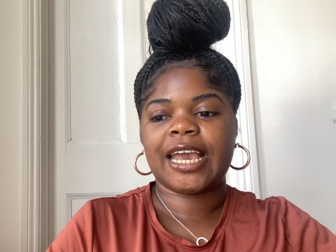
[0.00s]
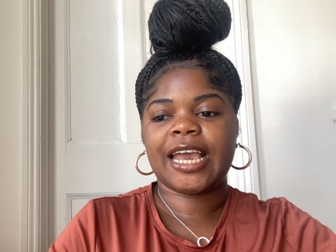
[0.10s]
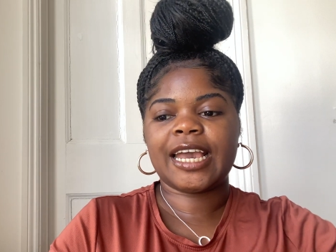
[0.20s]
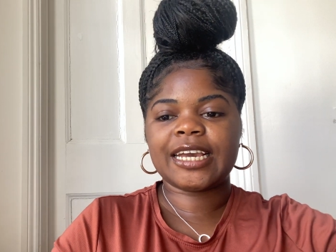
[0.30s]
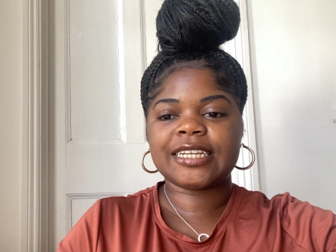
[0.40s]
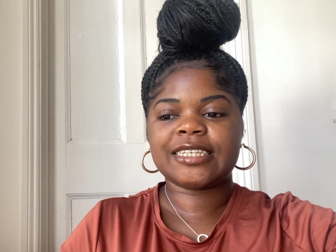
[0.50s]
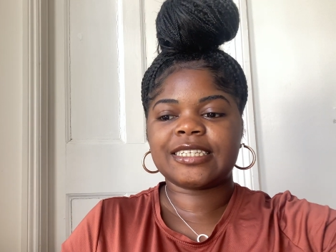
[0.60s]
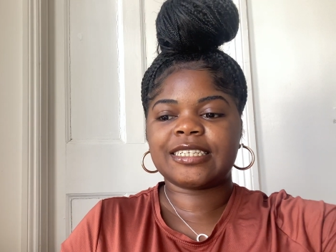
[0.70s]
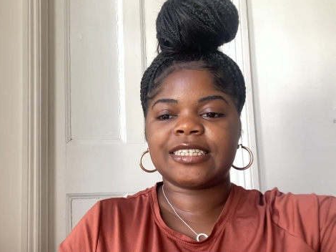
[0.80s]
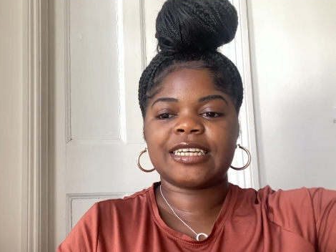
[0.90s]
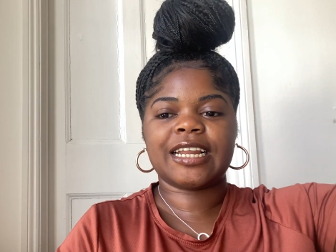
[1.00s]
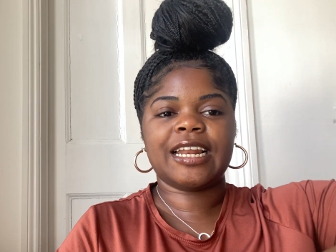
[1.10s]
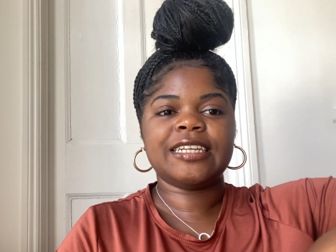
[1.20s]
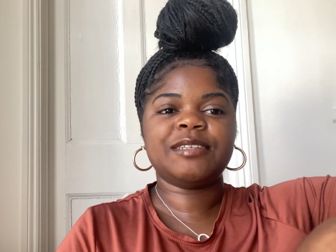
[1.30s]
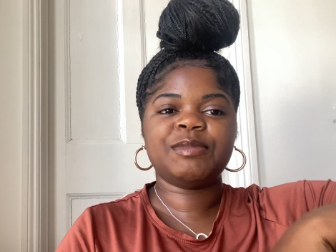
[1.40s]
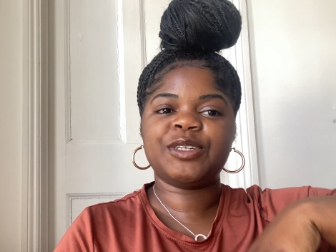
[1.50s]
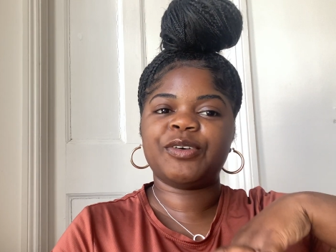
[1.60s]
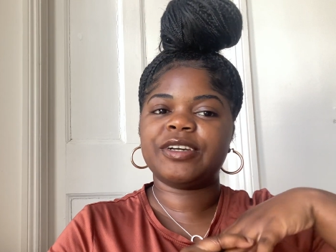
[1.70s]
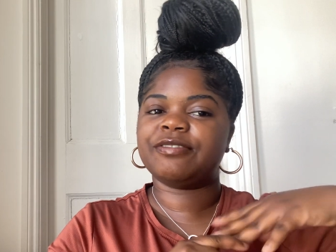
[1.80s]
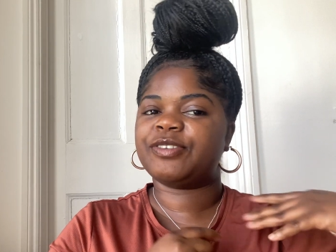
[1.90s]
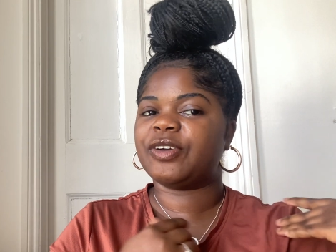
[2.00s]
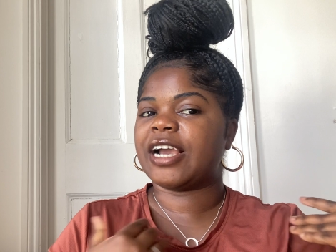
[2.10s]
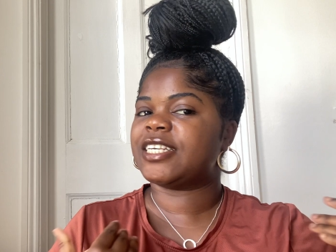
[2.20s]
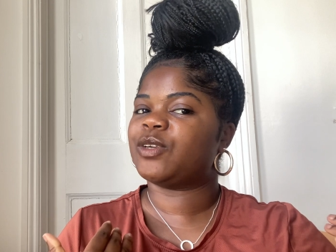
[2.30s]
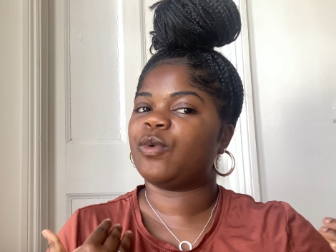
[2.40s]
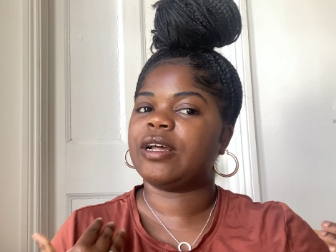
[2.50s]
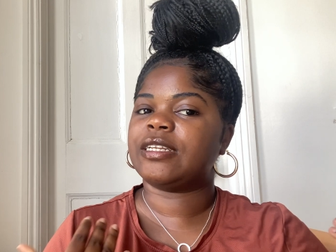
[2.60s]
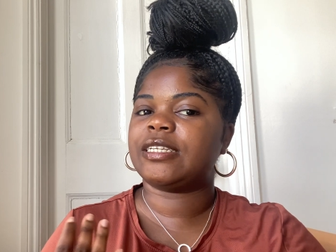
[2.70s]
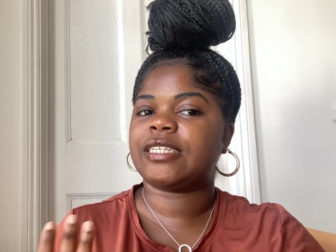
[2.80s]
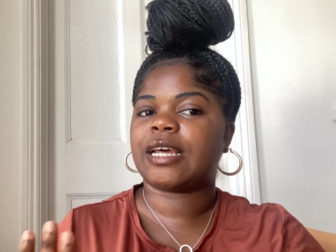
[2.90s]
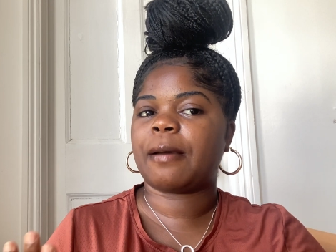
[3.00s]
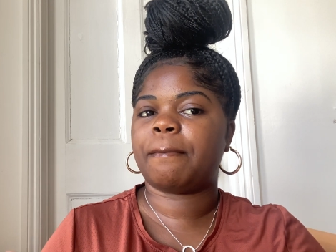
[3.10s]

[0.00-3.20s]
And let me know if you guys want